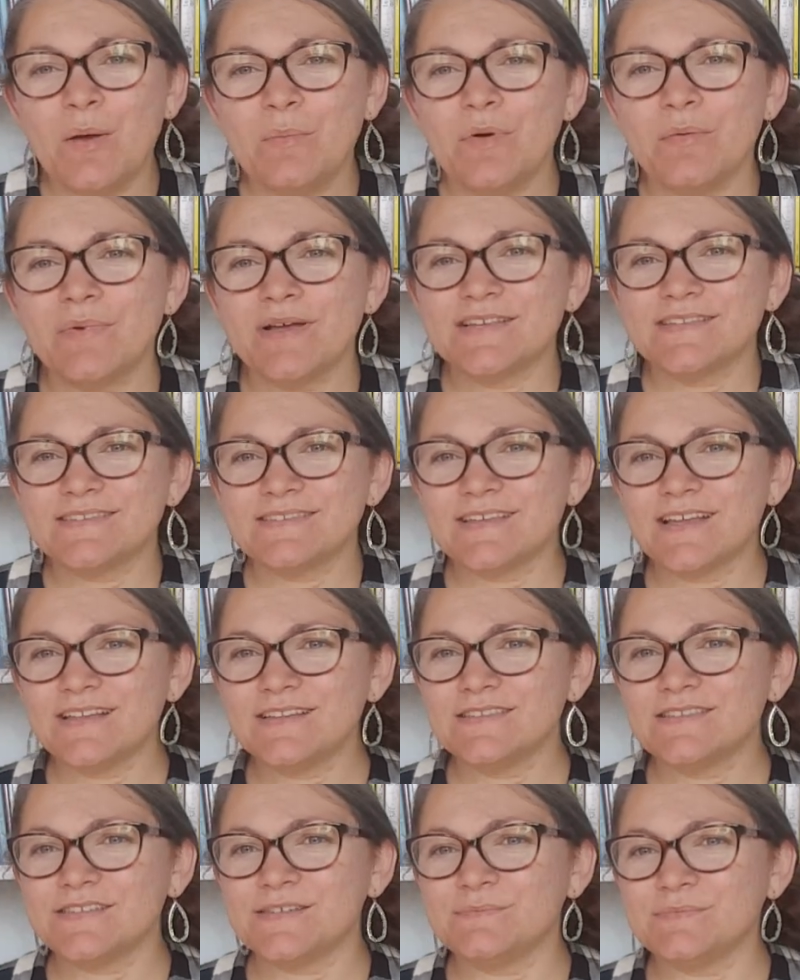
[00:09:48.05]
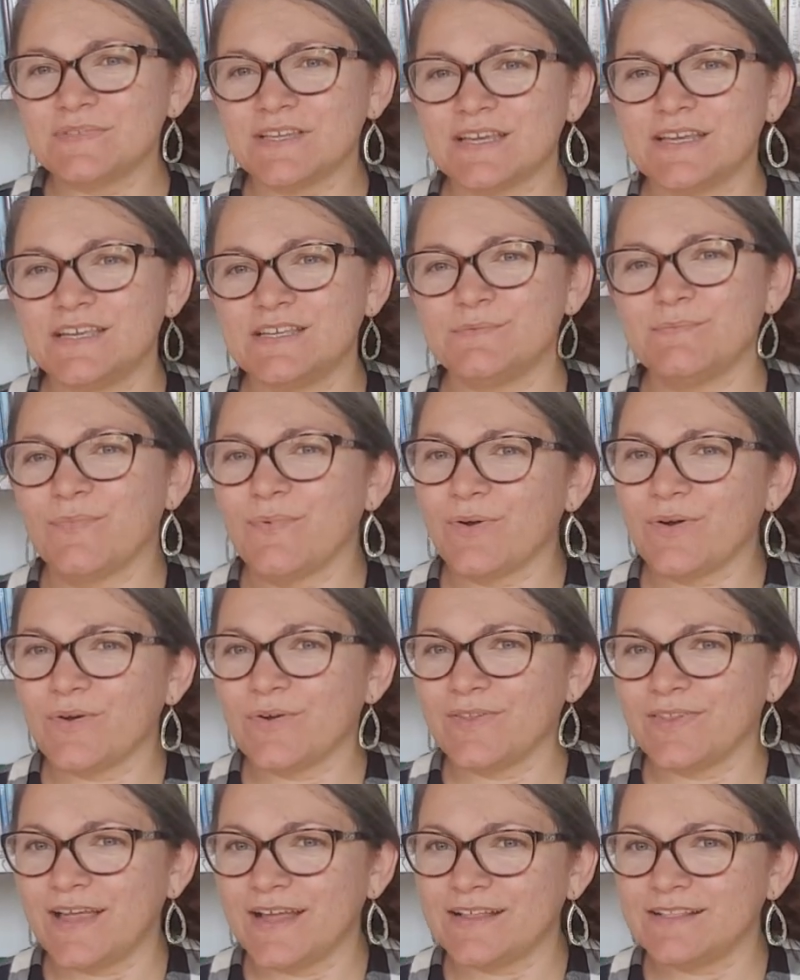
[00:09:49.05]
But my son seems like he's
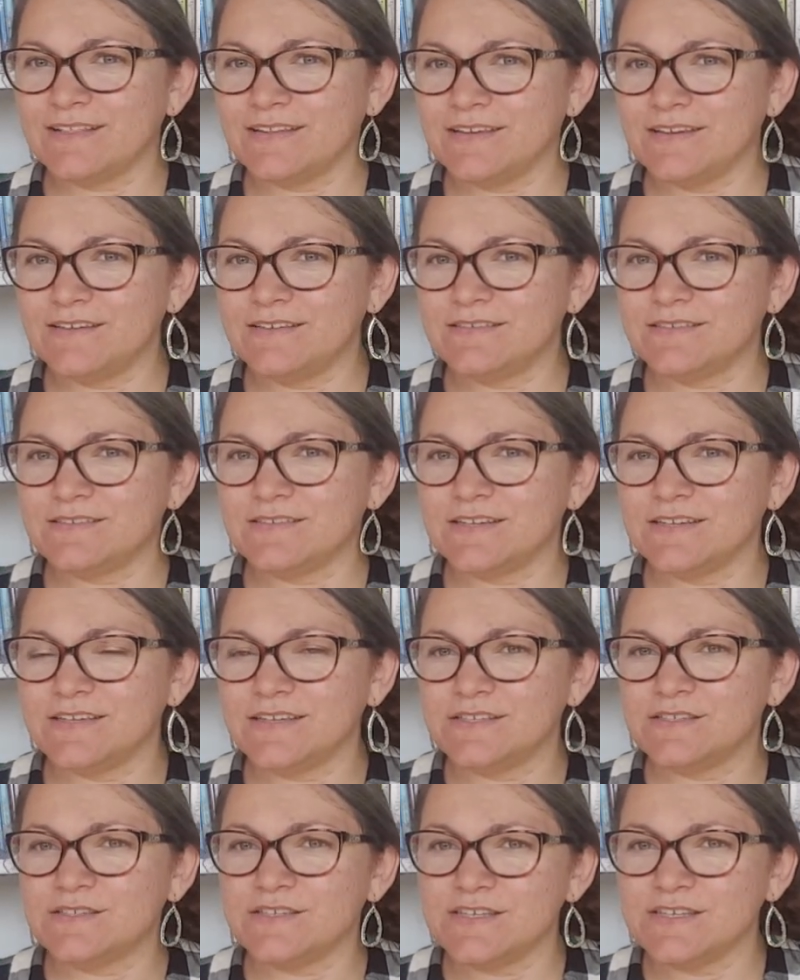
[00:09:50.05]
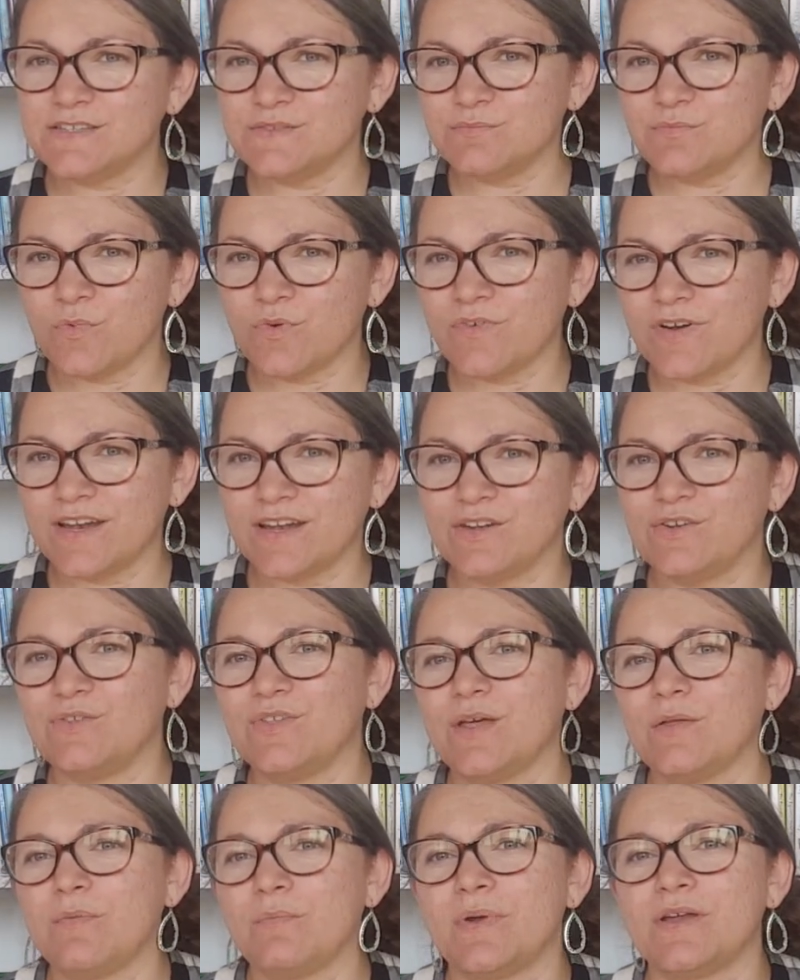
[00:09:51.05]
more likely to, he's he's more ready to do
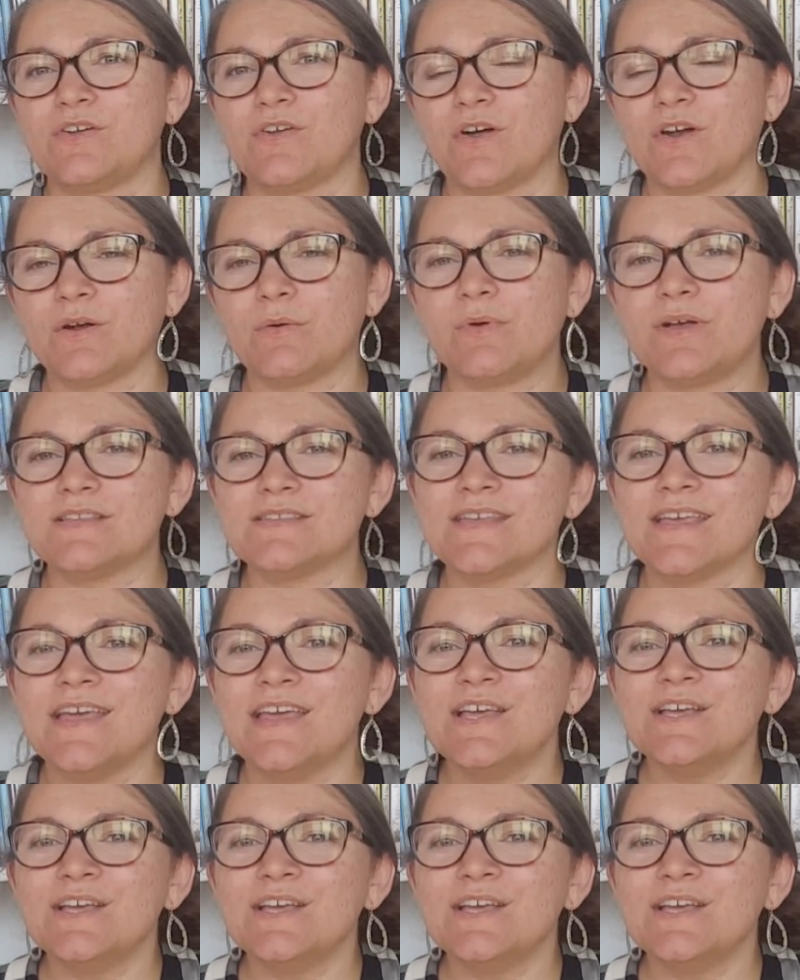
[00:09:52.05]
that than my daughter was.